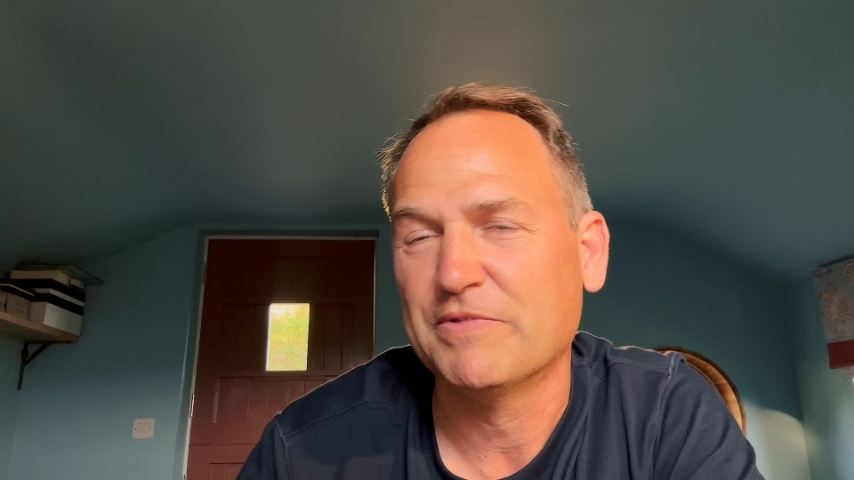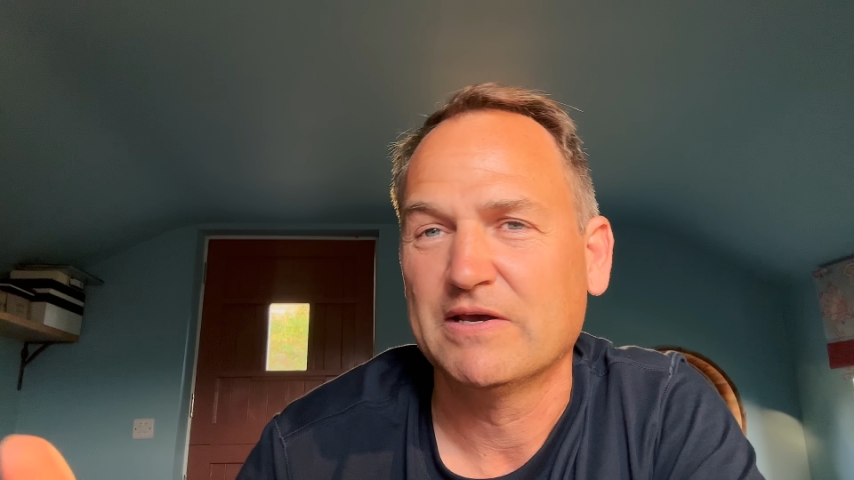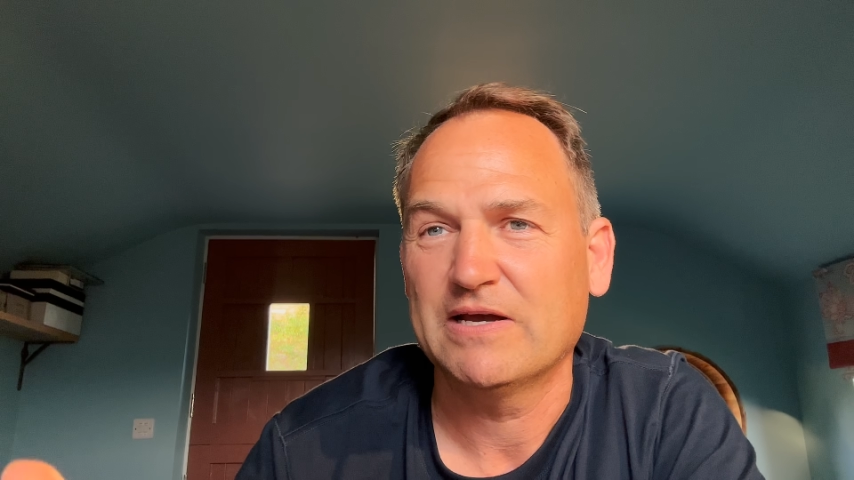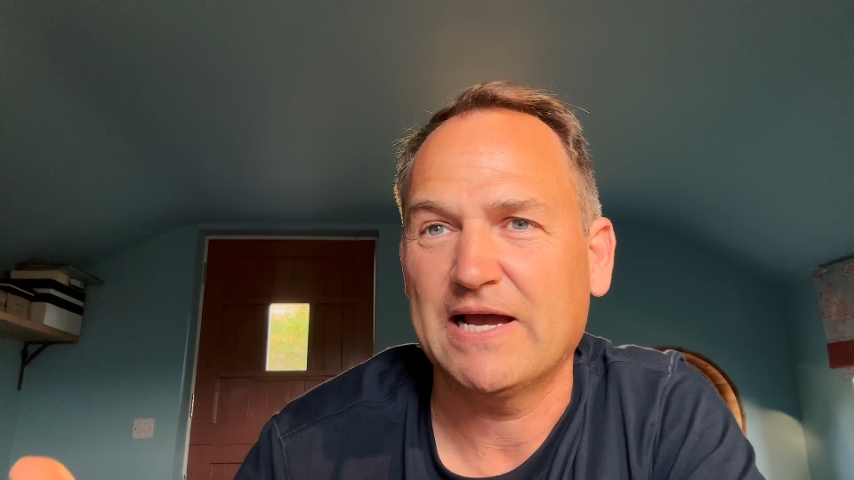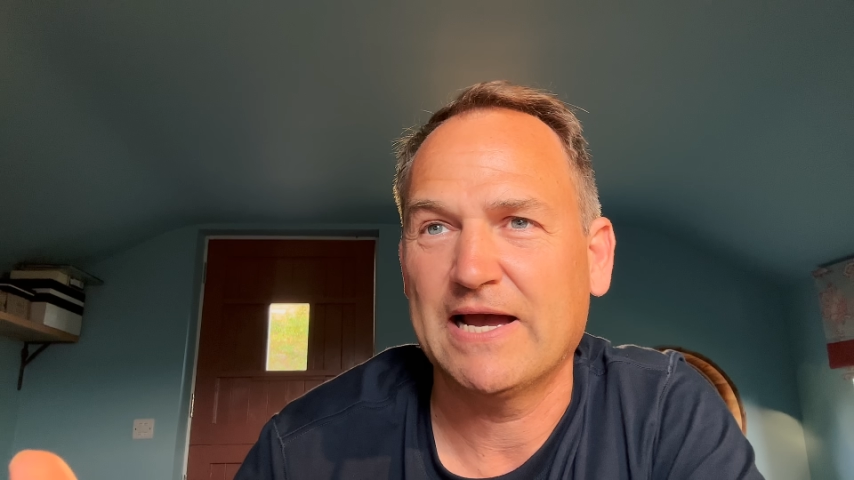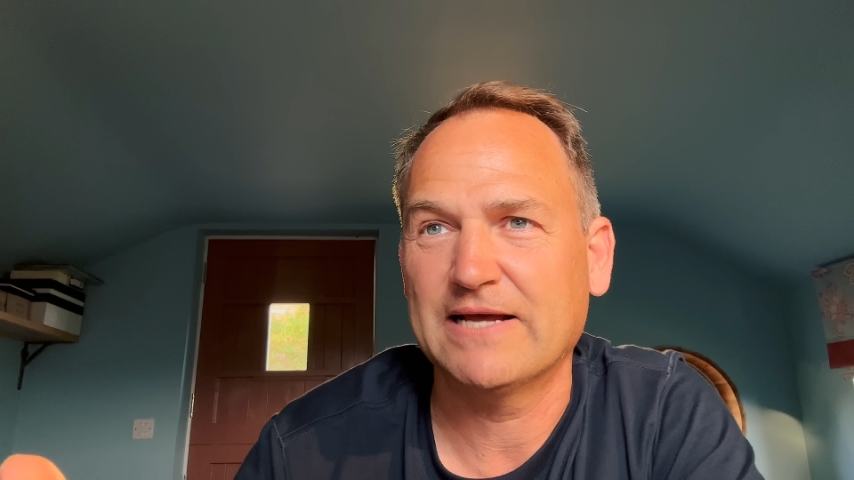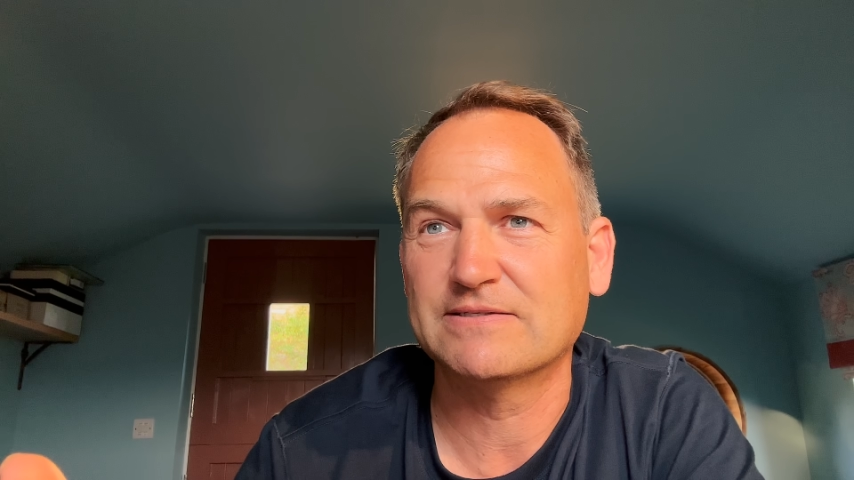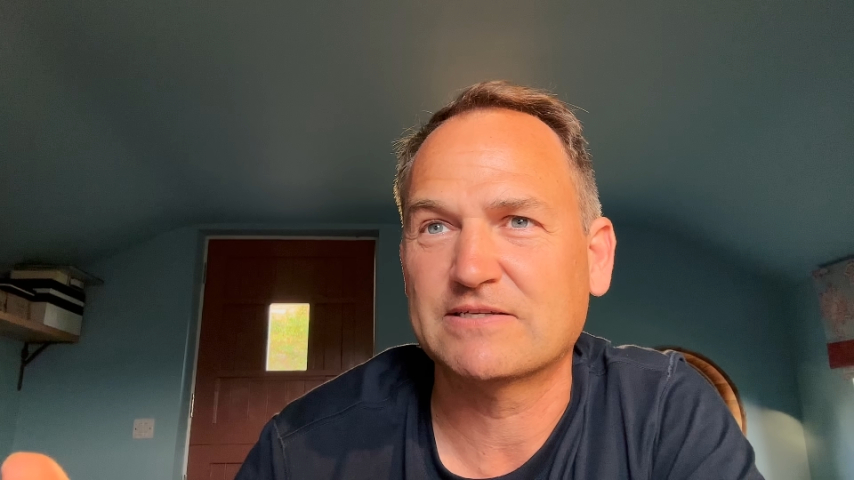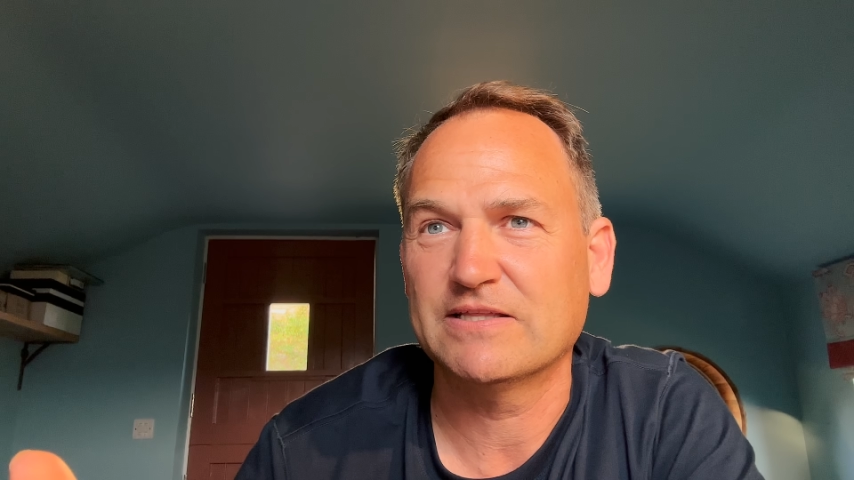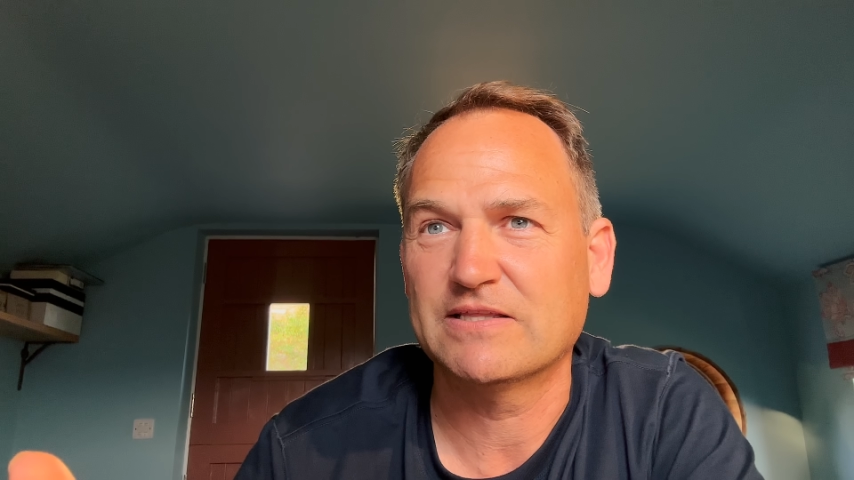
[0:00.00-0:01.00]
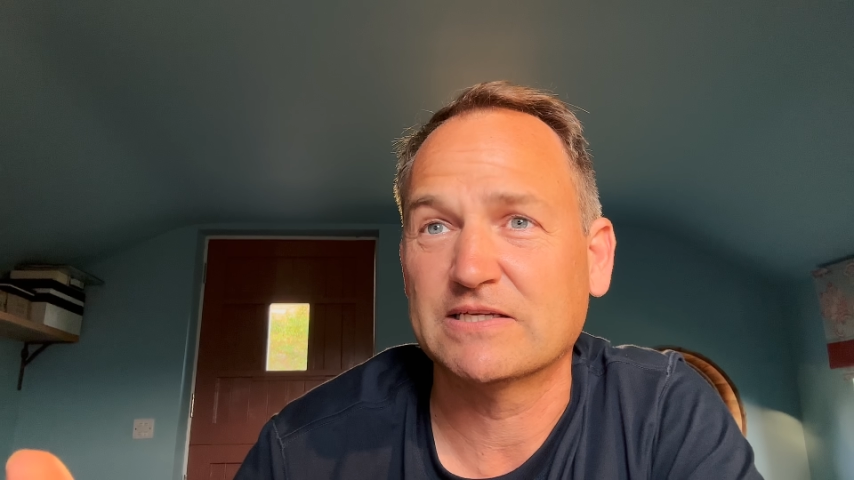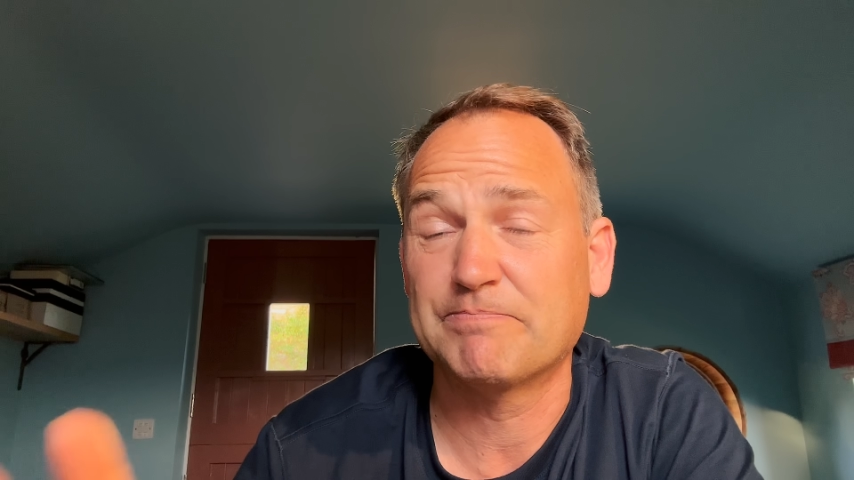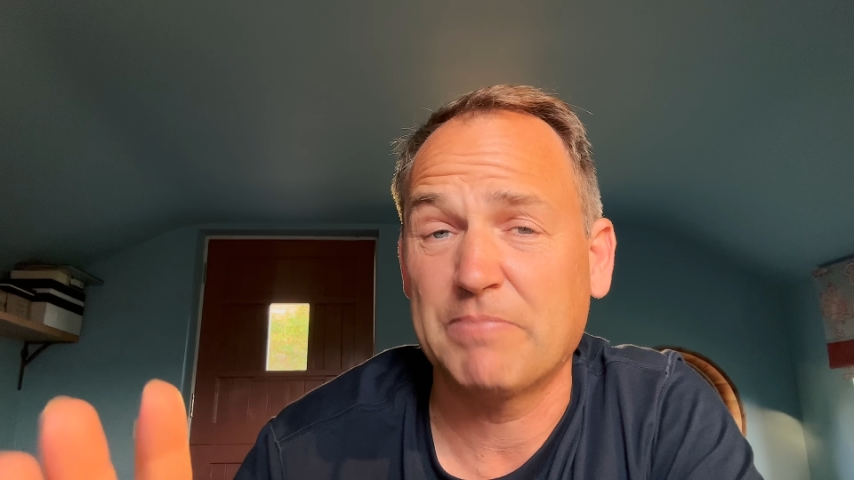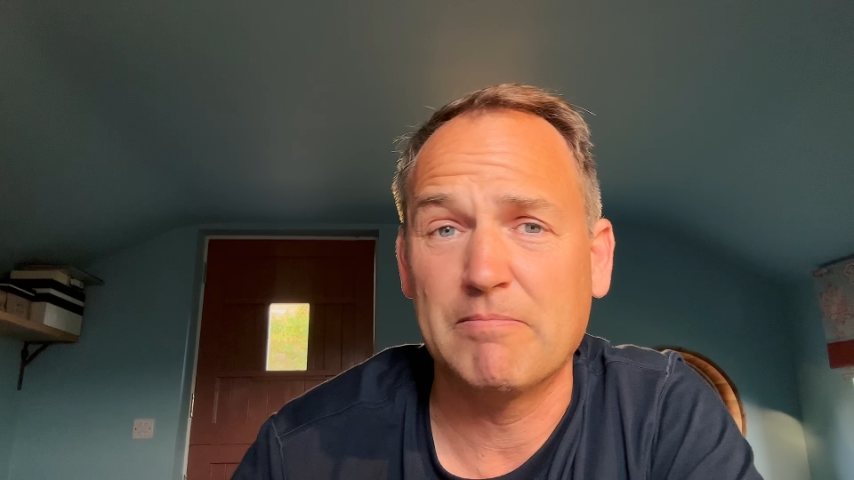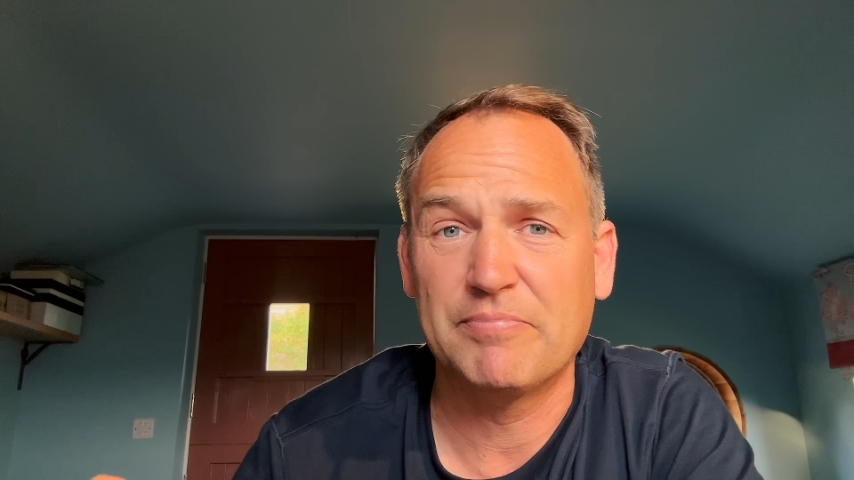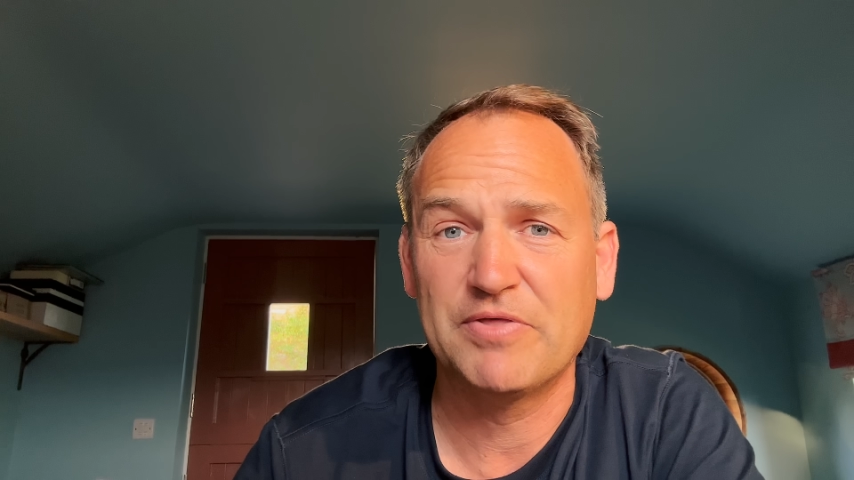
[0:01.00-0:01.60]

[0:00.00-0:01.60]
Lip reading: and there's a bump there,